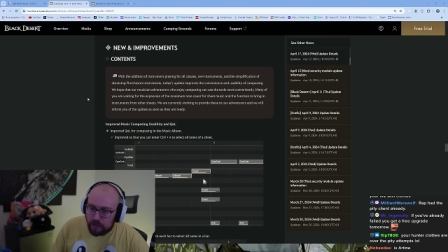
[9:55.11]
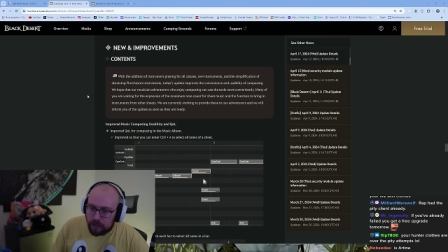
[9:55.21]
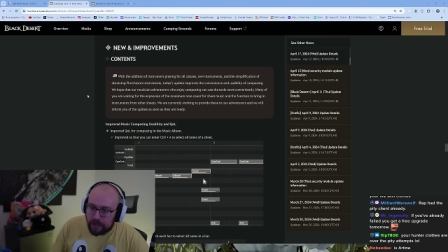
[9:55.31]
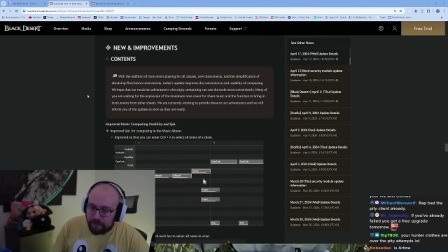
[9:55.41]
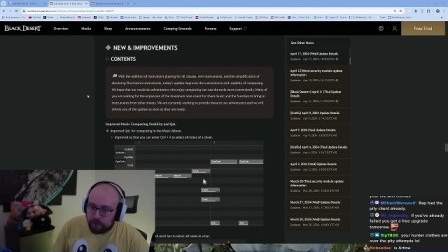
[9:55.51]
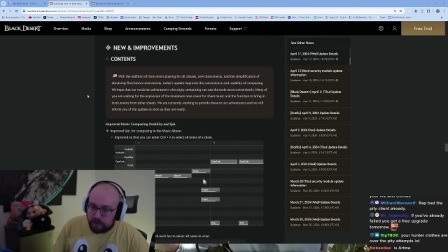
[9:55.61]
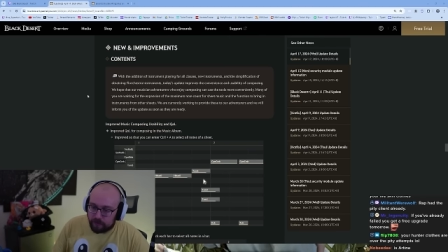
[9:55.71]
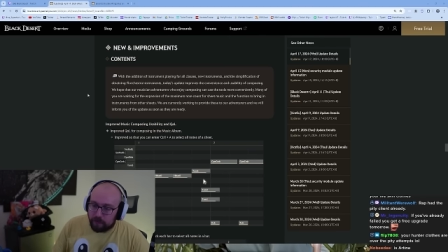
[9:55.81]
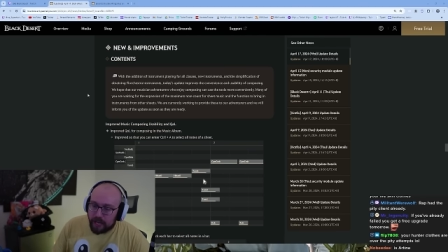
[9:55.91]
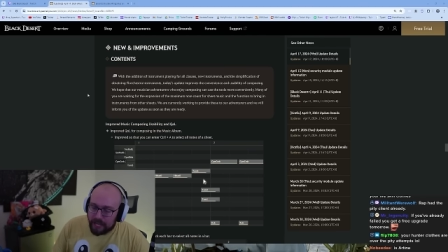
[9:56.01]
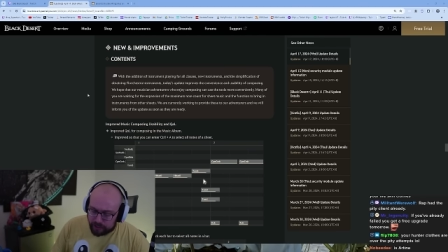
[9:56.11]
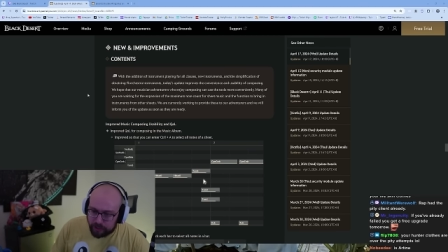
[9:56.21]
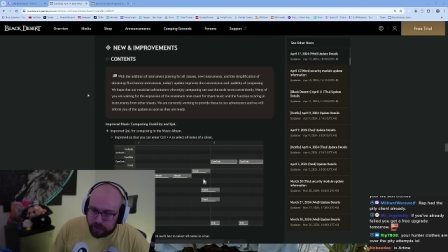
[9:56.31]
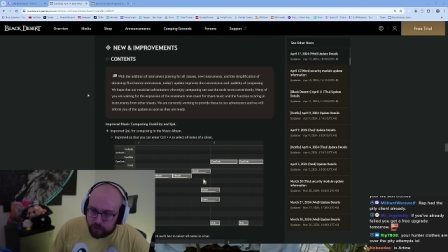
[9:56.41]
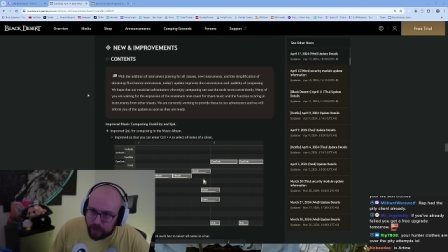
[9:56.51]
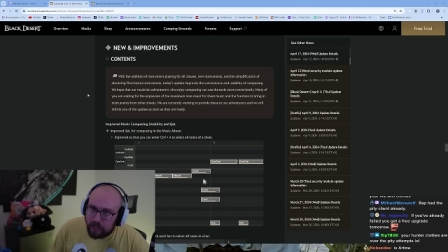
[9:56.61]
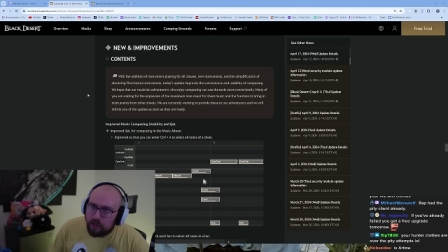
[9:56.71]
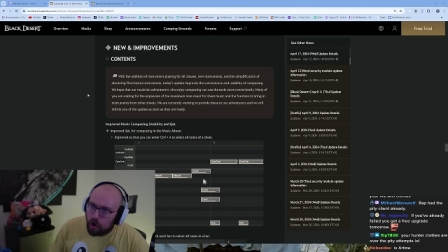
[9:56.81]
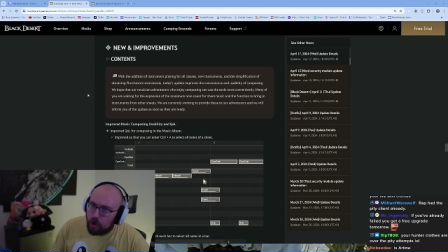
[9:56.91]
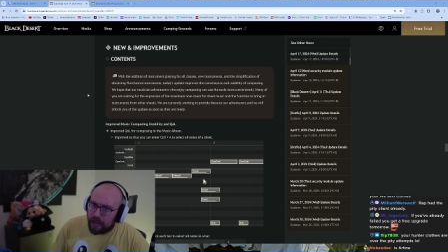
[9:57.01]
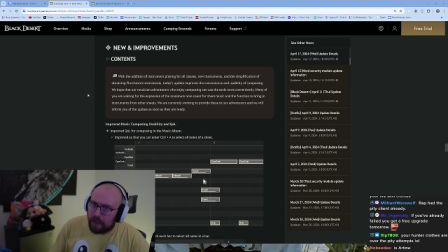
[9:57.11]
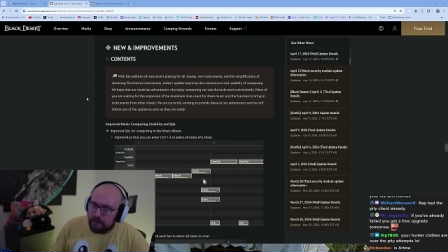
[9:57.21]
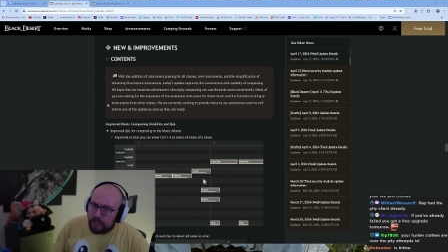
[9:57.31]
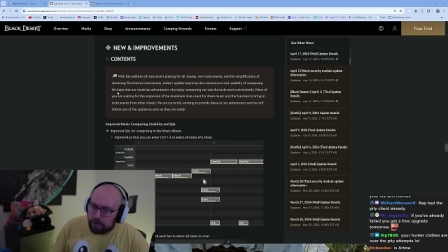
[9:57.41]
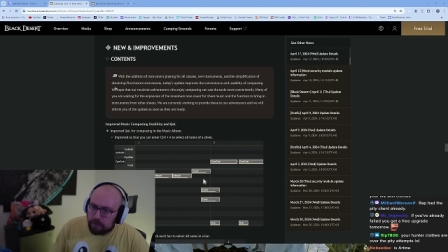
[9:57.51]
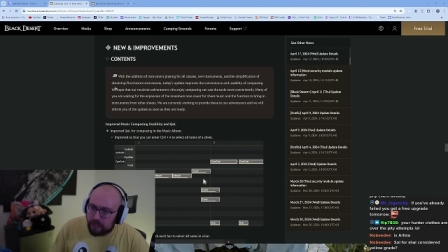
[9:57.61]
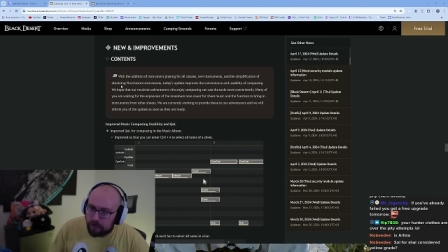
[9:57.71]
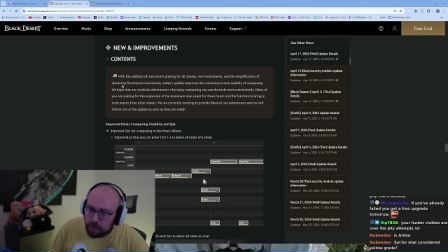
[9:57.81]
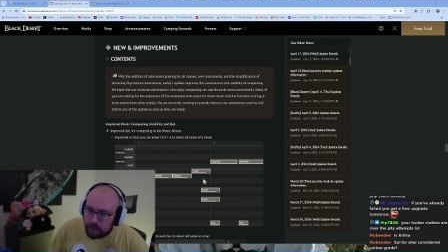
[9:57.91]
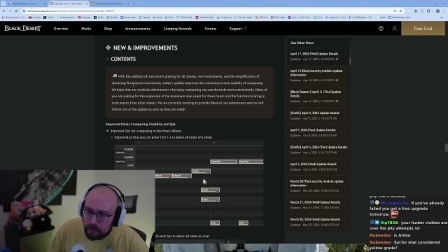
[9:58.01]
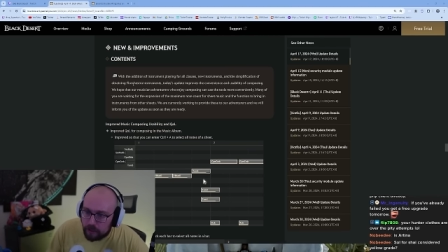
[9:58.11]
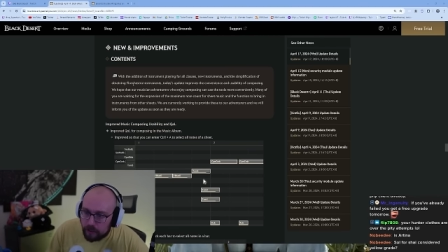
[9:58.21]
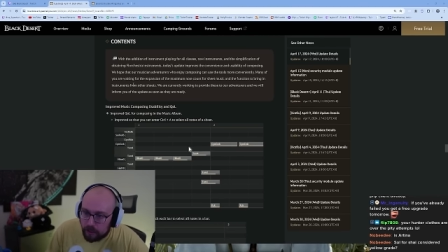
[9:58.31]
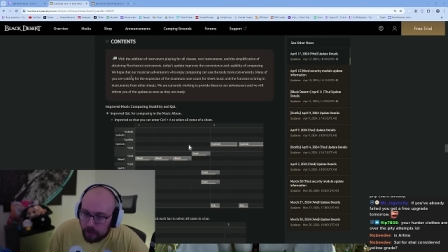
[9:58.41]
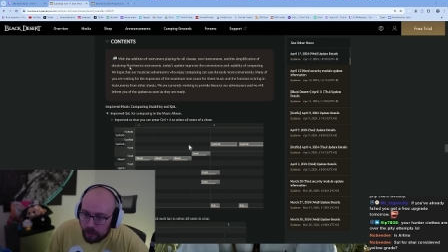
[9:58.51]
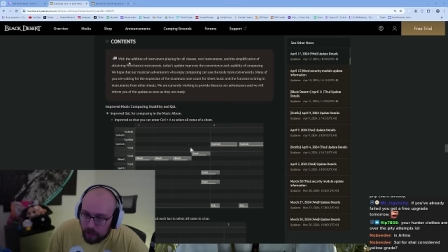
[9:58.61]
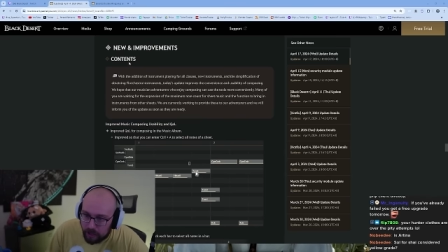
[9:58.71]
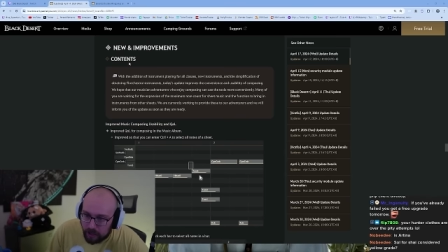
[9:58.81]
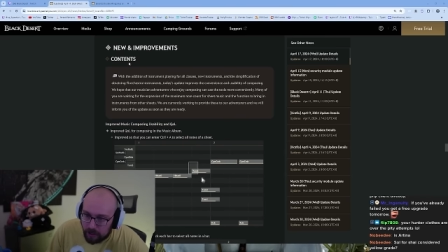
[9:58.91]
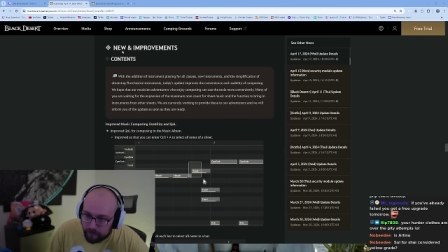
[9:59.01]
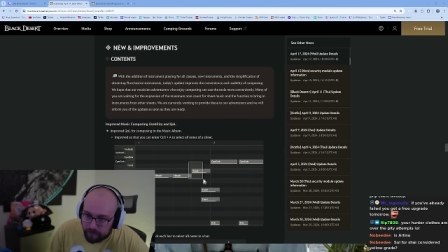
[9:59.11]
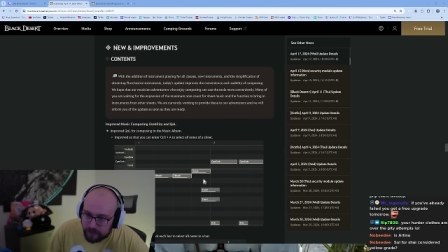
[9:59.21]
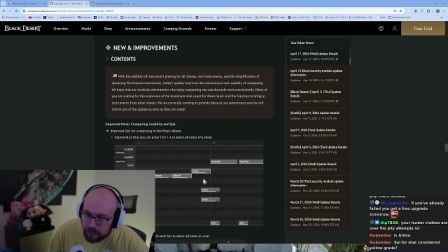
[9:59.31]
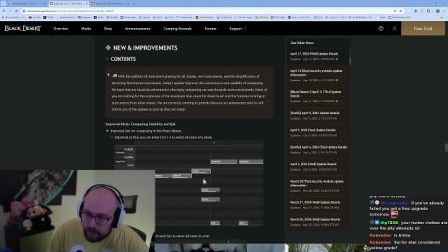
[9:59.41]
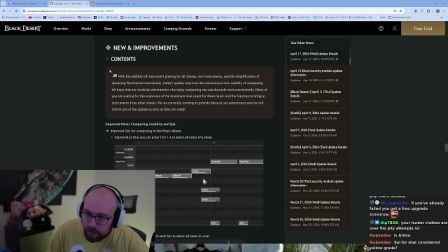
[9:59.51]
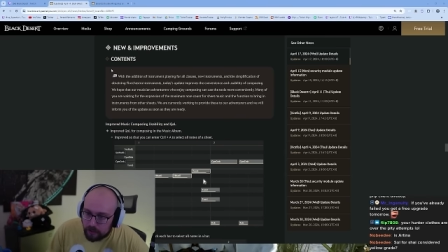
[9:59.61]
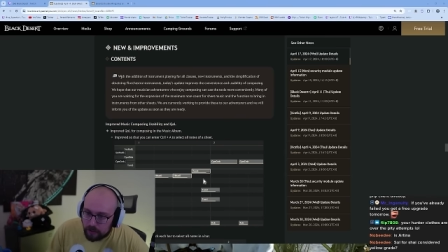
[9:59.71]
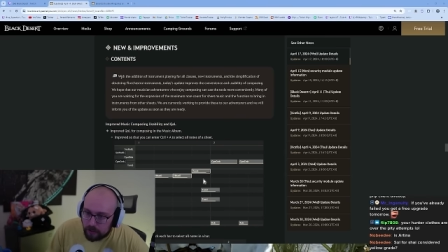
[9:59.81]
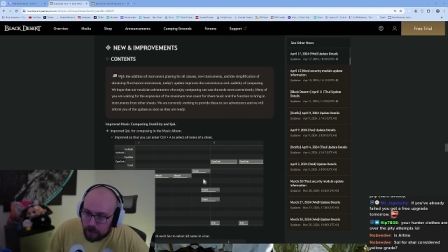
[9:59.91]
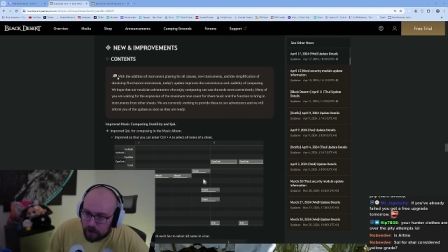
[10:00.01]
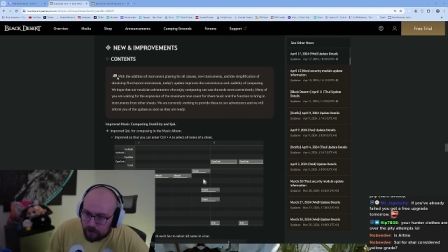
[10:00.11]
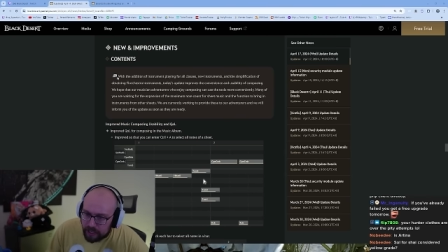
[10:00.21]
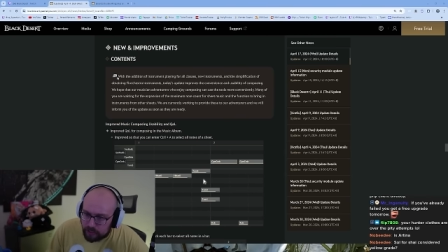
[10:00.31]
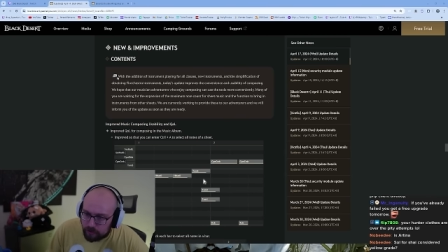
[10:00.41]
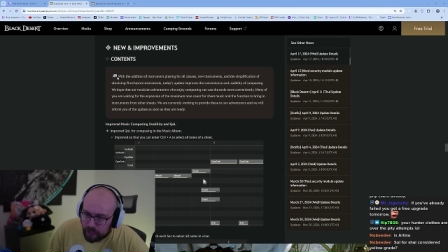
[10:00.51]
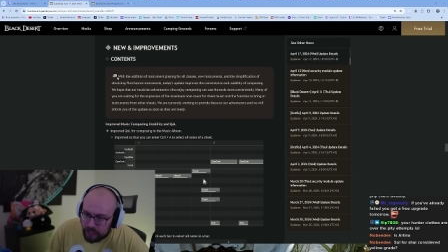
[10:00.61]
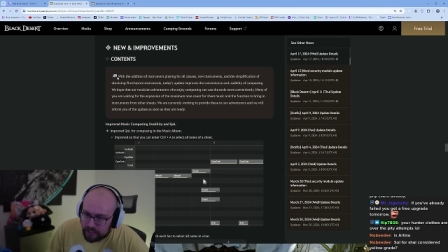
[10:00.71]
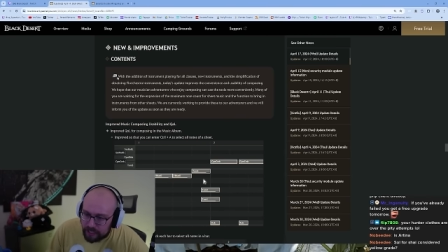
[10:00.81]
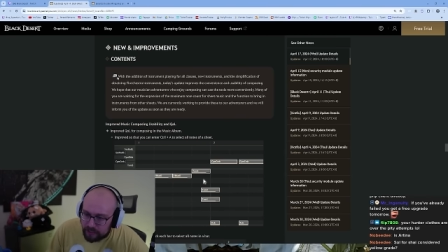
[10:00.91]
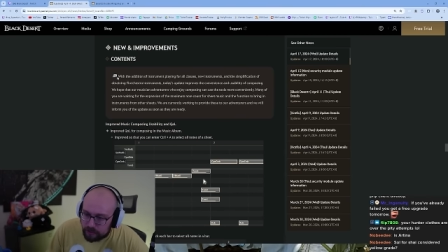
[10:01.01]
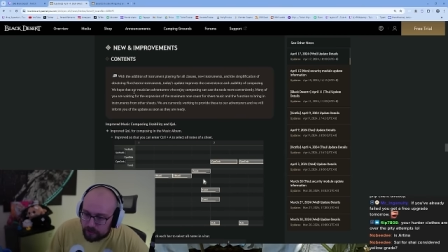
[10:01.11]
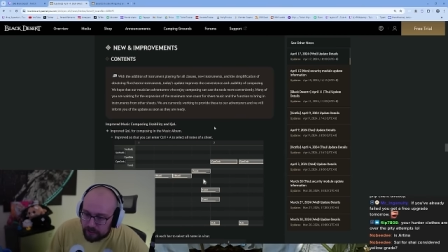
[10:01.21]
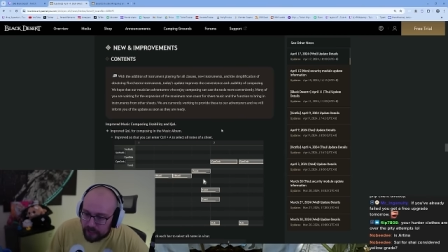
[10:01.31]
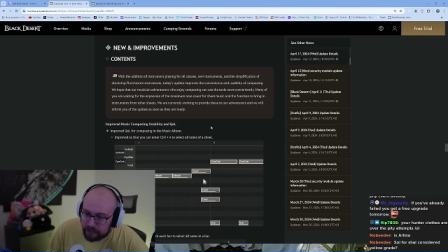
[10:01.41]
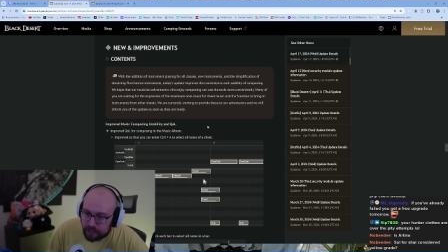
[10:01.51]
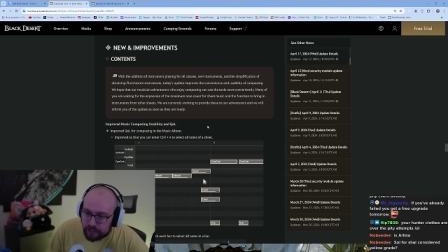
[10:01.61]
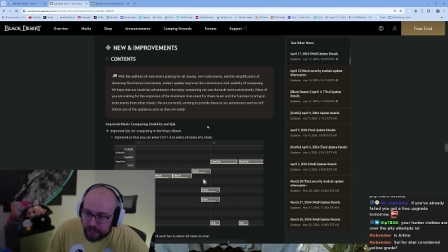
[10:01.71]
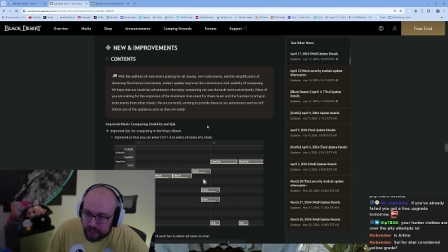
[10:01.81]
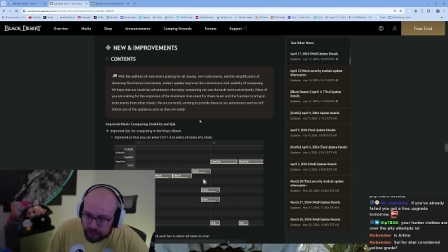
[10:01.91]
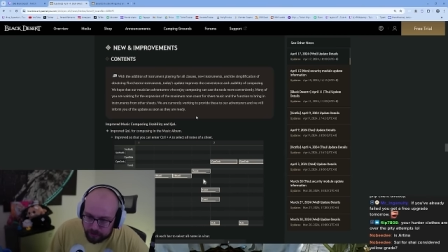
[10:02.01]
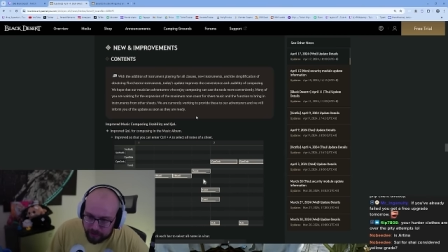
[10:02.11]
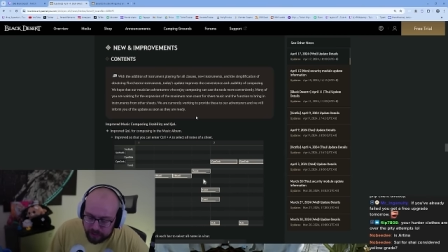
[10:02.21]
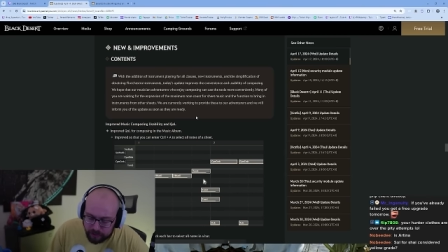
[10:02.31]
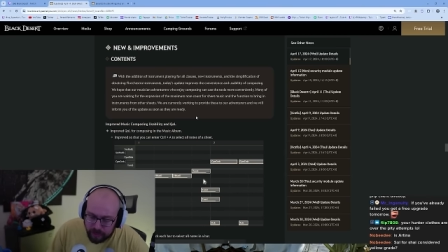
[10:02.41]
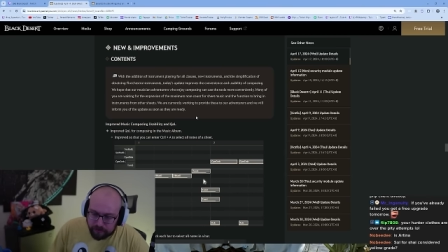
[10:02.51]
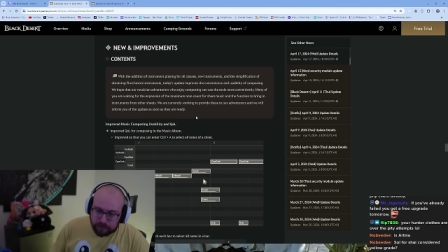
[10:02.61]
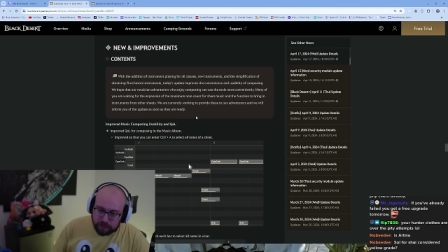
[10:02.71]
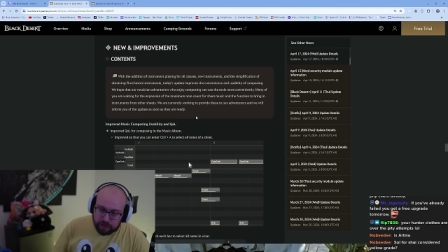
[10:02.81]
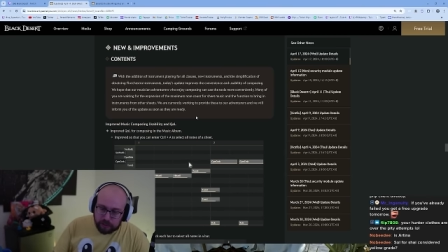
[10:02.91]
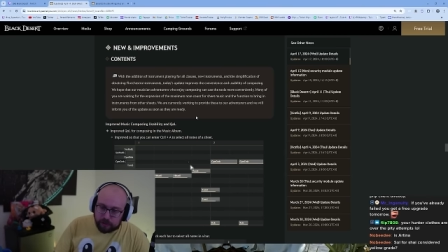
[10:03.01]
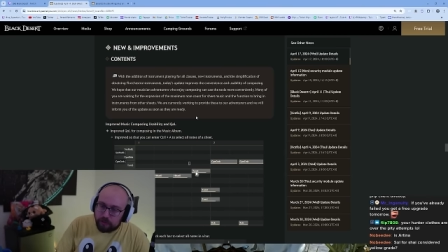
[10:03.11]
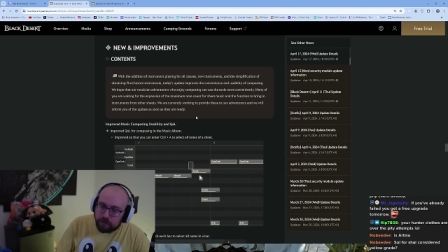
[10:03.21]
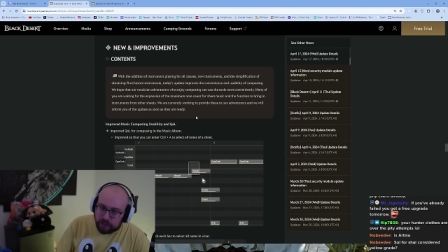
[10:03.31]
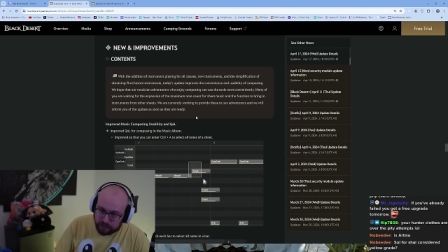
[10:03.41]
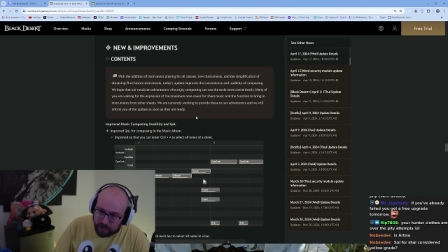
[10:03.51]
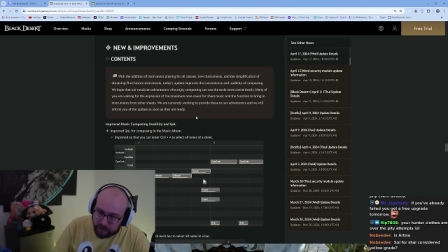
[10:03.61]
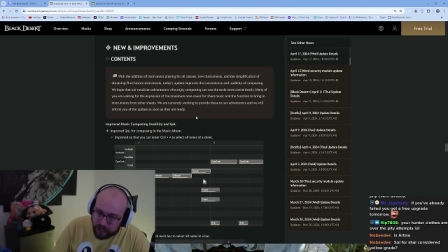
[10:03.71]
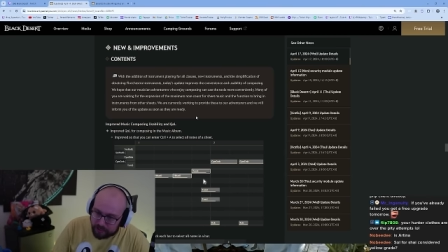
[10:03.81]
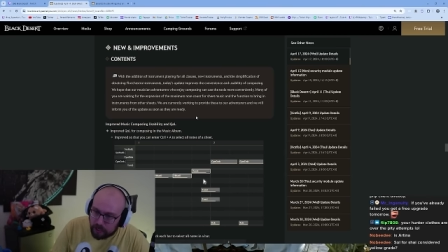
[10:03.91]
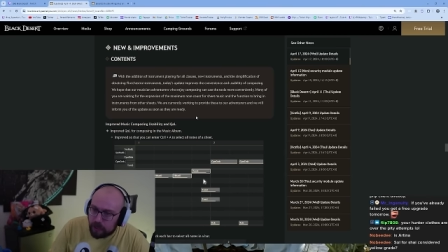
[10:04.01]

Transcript: Uh, if it was from last year as well, oh yeah, it would be over. Um, okay, so contents. Now this is the instrument stuff. So this is music stuff, guys.